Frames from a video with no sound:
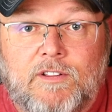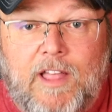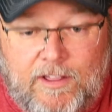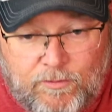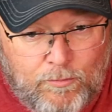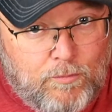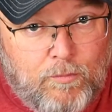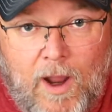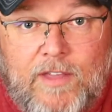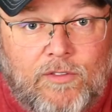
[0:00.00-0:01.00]
like
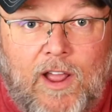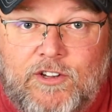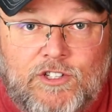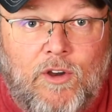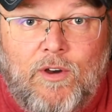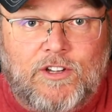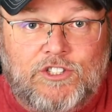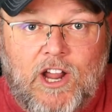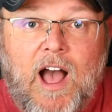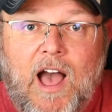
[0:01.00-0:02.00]
I show a
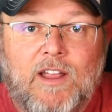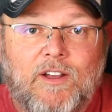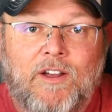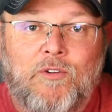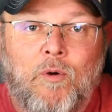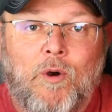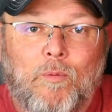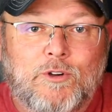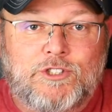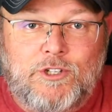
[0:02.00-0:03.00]
shot where
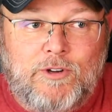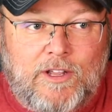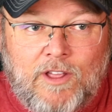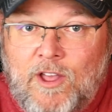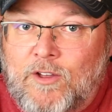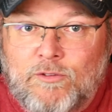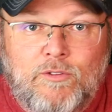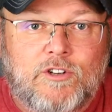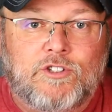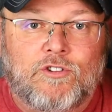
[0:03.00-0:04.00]
we're shooting through
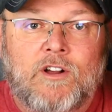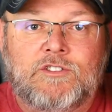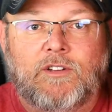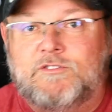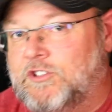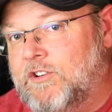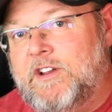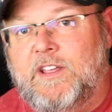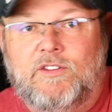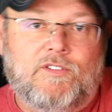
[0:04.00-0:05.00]
the trunks of
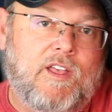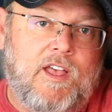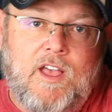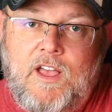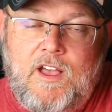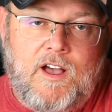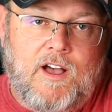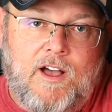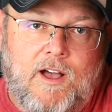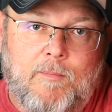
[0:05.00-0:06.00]
trees
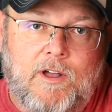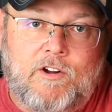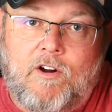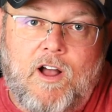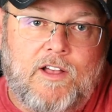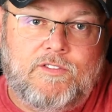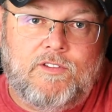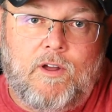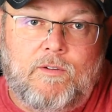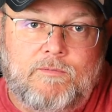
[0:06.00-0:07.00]
across
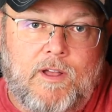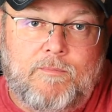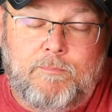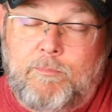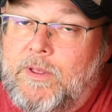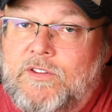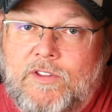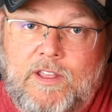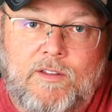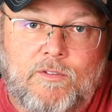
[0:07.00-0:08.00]
a
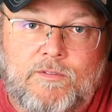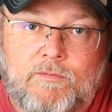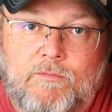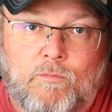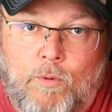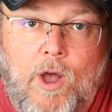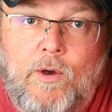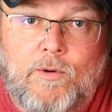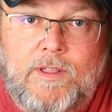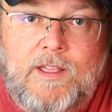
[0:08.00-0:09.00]
busy
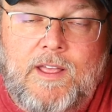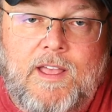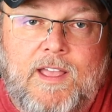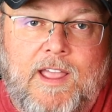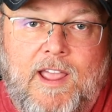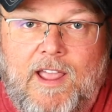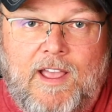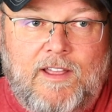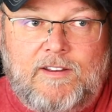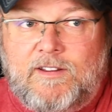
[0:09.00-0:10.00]
road
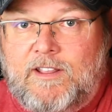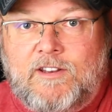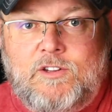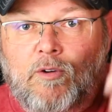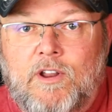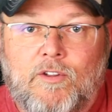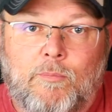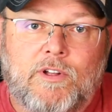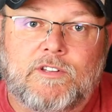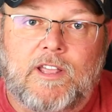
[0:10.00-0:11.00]
and into another
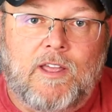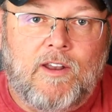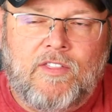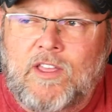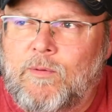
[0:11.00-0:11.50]
building, and I think